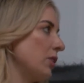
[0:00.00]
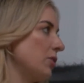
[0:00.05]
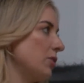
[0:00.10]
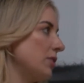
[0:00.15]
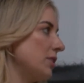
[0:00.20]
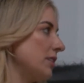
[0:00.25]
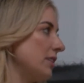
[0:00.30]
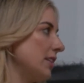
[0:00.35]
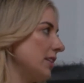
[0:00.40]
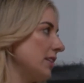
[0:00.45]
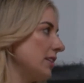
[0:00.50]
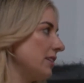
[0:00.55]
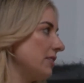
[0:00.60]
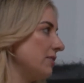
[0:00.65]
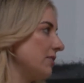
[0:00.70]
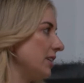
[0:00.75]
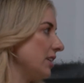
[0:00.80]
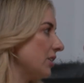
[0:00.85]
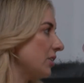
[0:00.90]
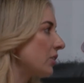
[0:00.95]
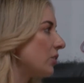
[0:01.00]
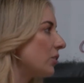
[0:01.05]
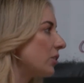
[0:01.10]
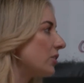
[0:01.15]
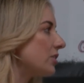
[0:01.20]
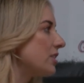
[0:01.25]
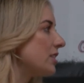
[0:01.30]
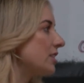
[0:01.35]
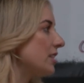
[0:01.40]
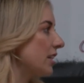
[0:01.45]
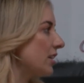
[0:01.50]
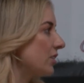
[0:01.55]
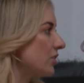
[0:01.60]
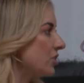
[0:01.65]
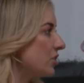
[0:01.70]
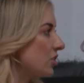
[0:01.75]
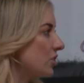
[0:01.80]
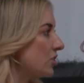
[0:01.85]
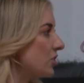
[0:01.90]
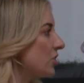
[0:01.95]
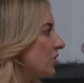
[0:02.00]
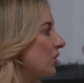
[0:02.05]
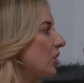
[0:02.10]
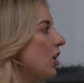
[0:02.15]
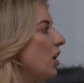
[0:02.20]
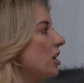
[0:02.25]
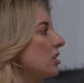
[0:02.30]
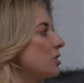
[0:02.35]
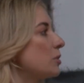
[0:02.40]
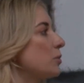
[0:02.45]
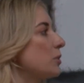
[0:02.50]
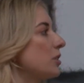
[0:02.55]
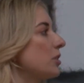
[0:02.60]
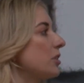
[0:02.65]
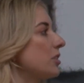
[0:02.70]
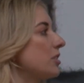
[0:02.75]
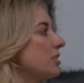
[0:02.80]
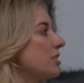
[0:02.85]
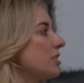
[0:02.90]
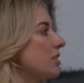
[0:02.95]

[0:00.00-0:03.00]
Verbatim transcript: who's needed a vehicle to take her children to the hospital.